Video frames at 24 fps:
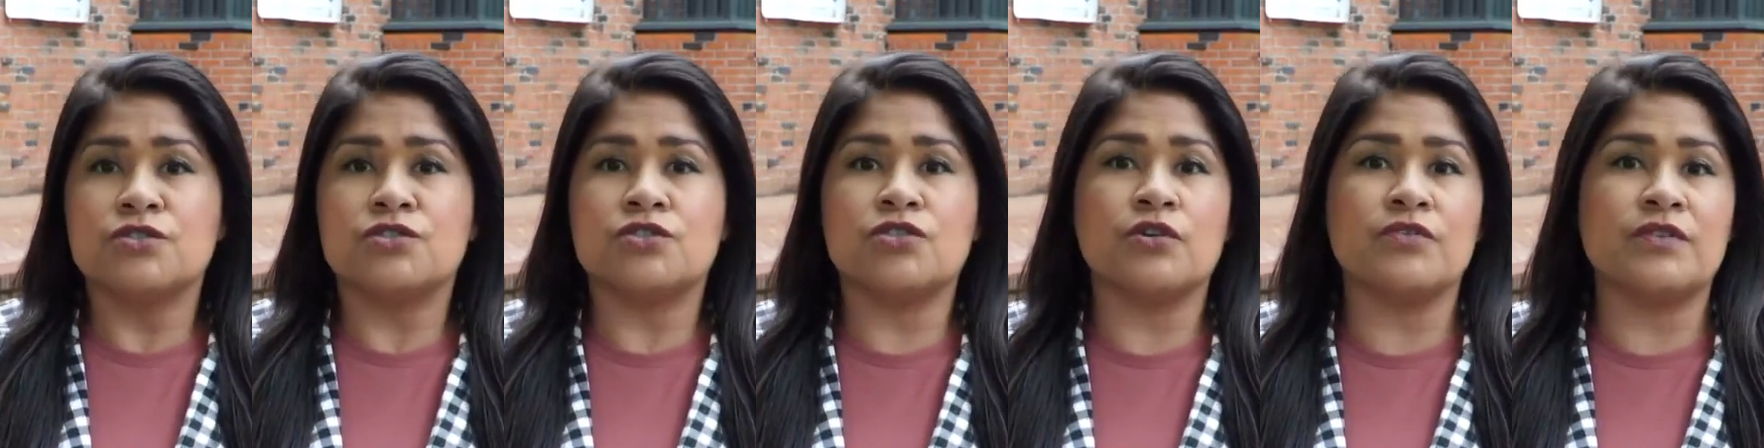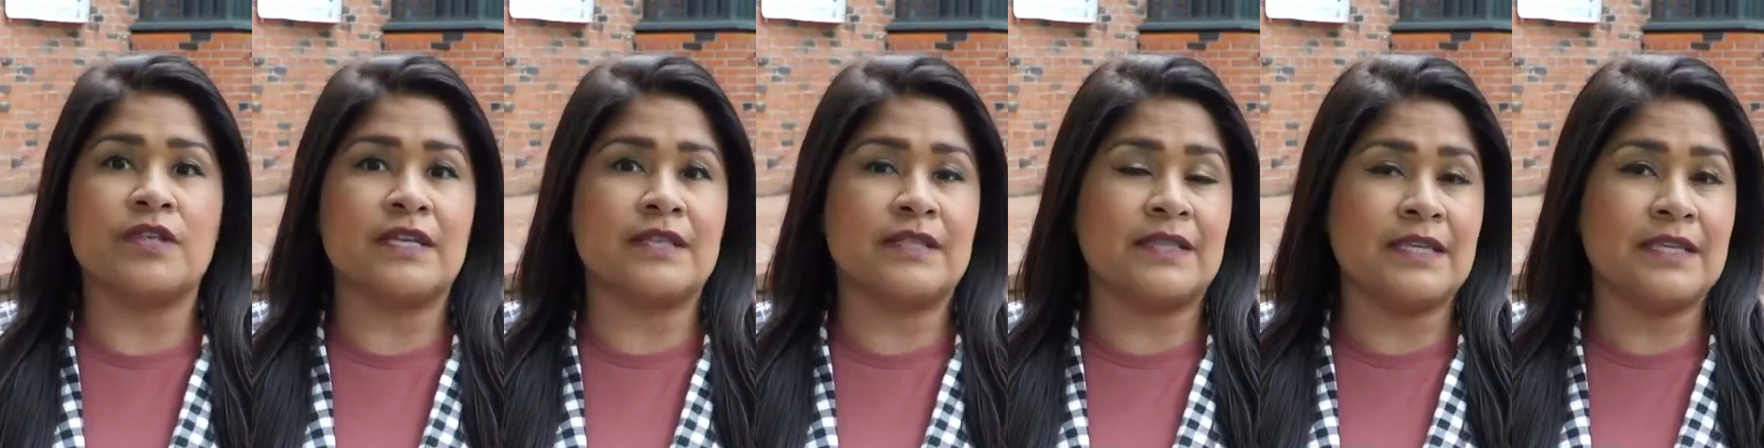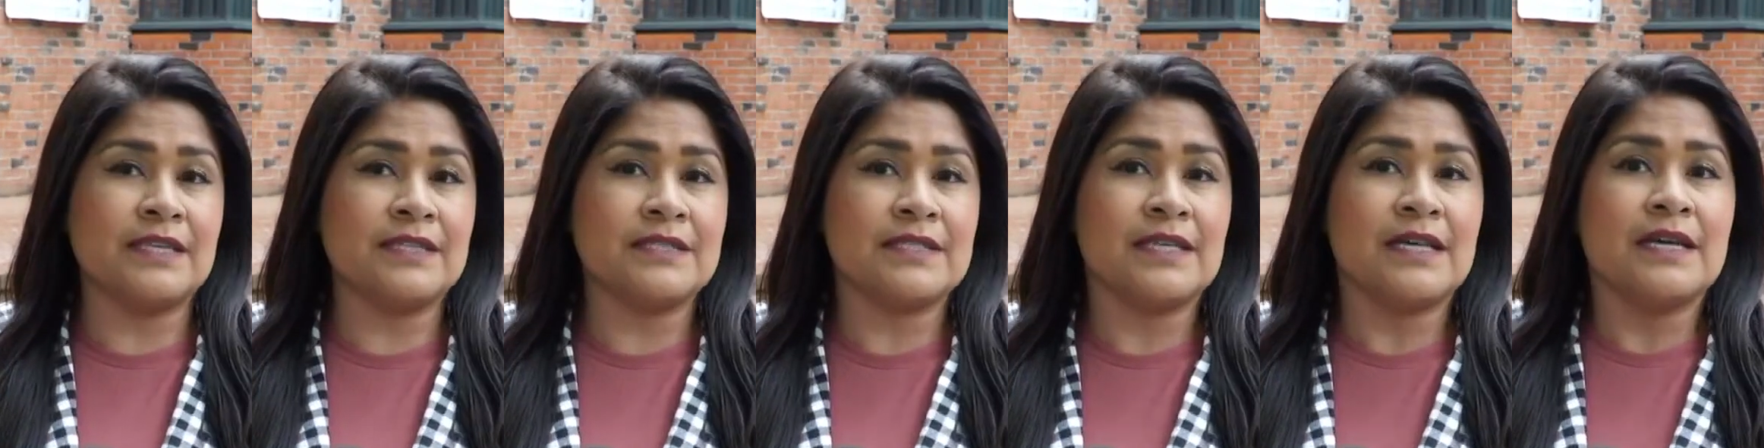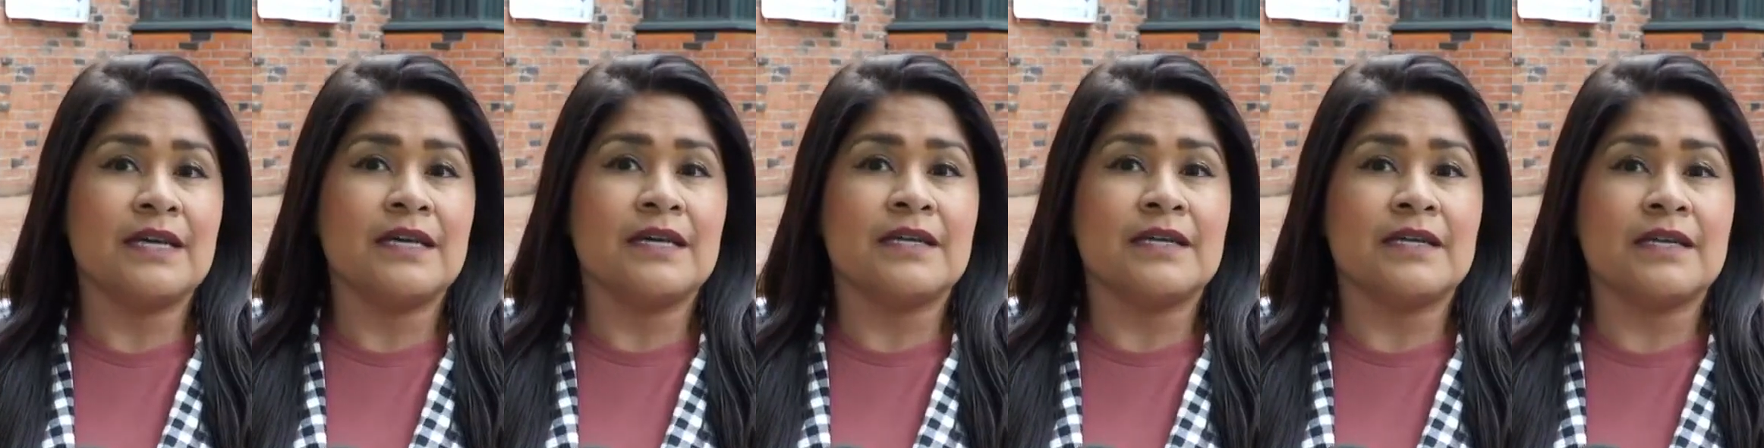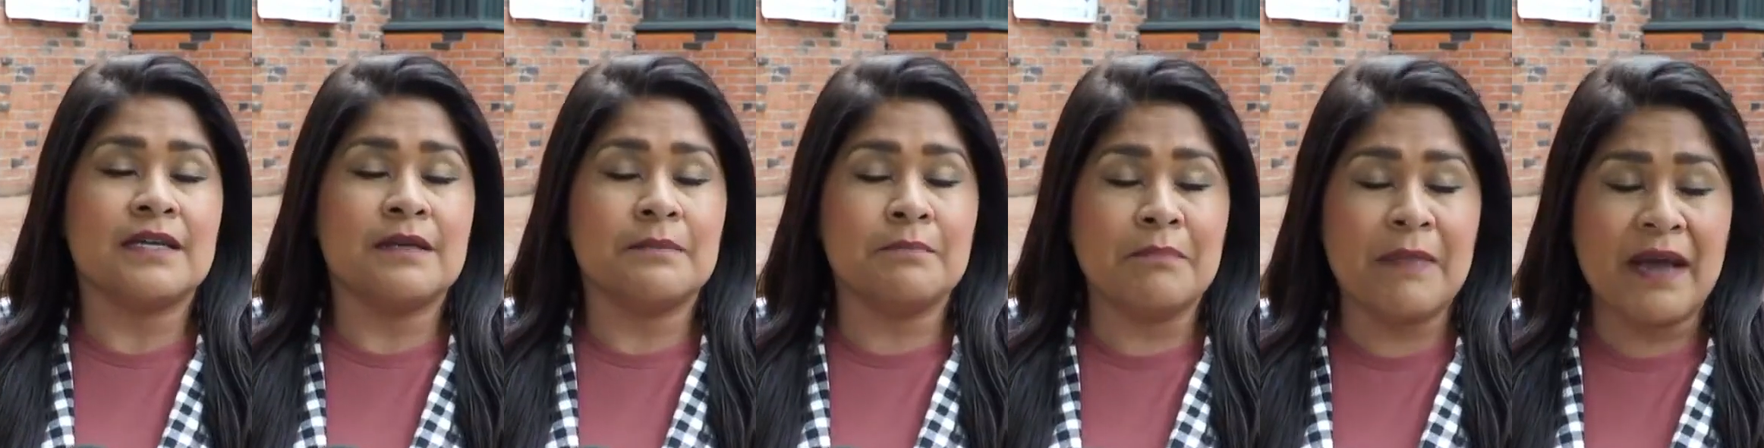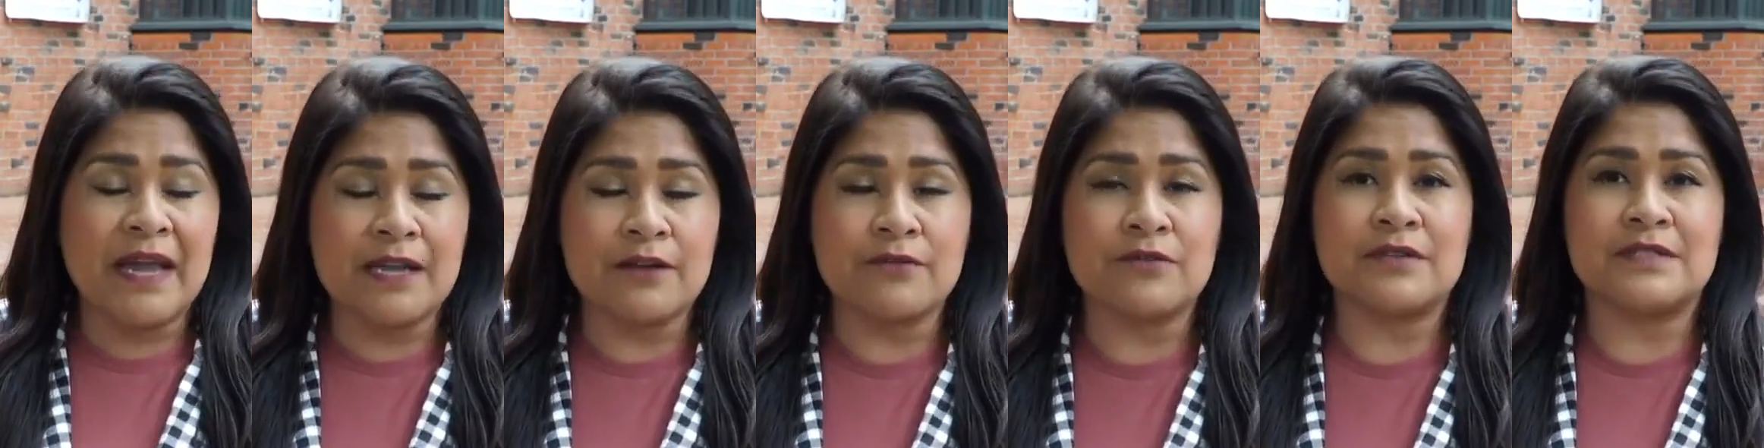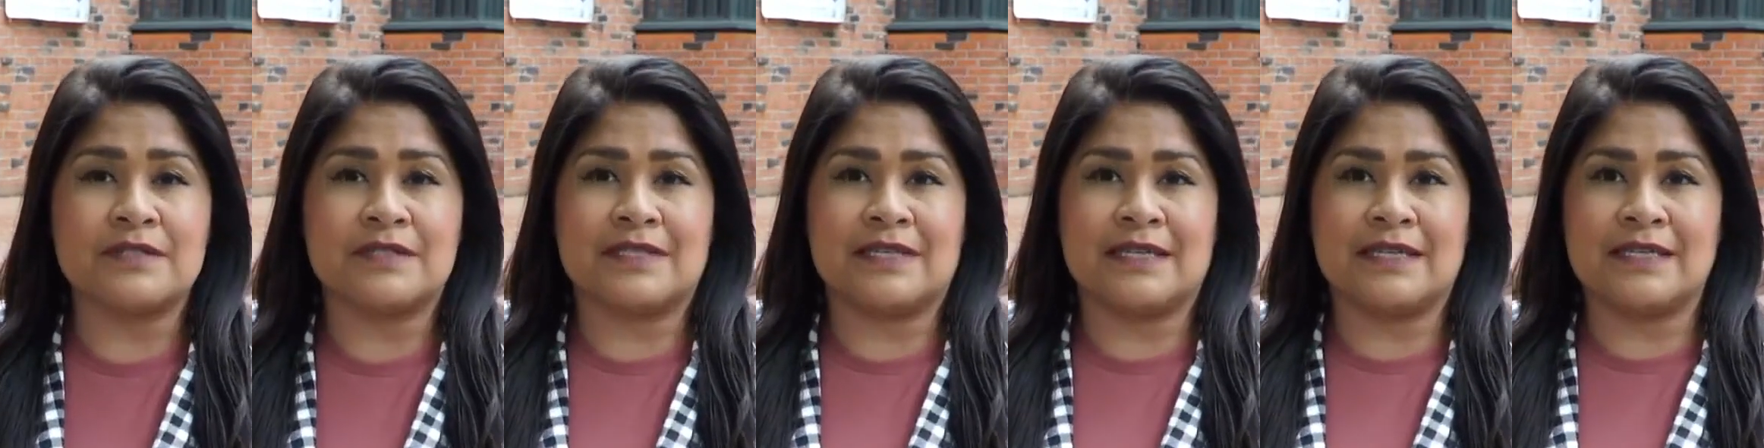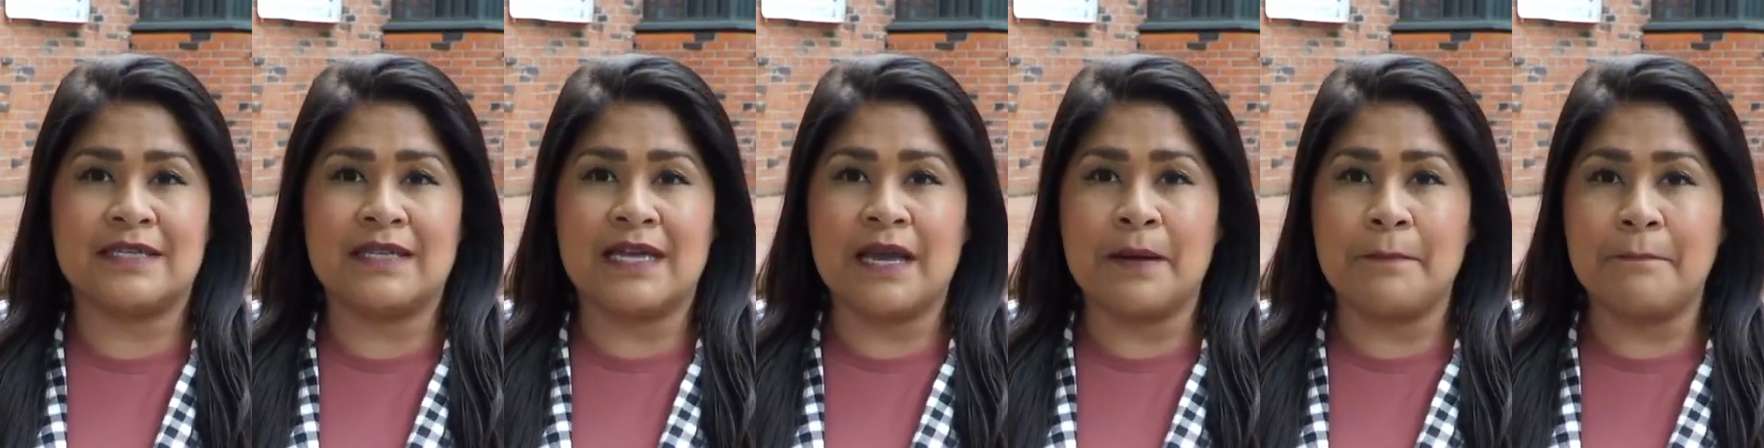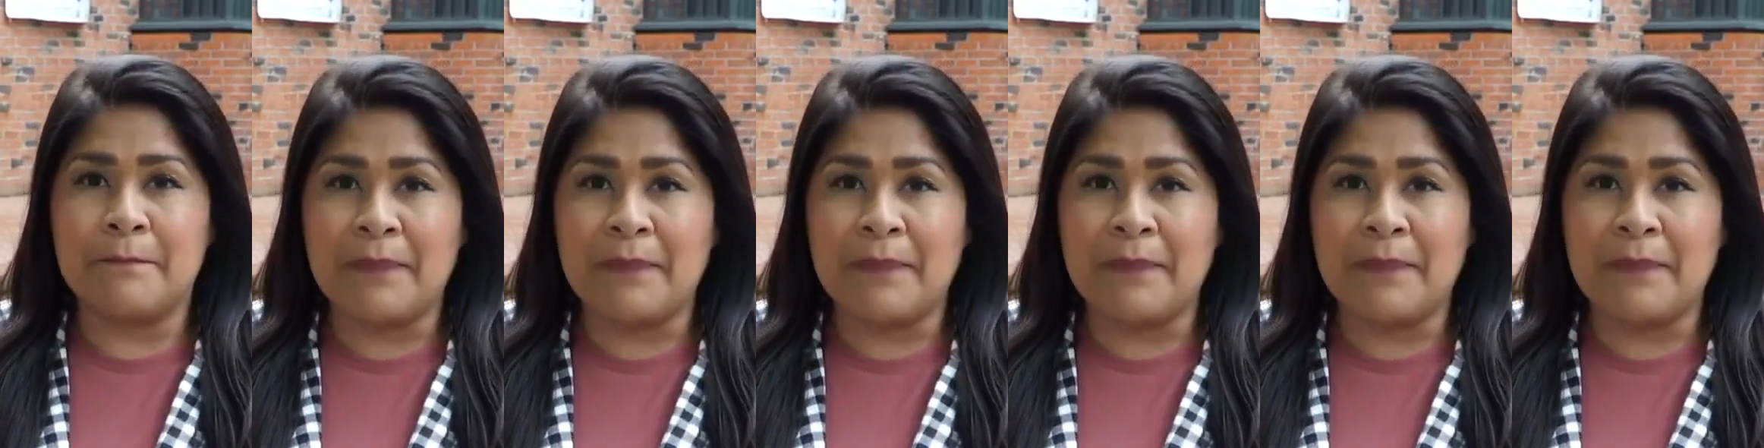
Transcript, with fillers: so that these migrants can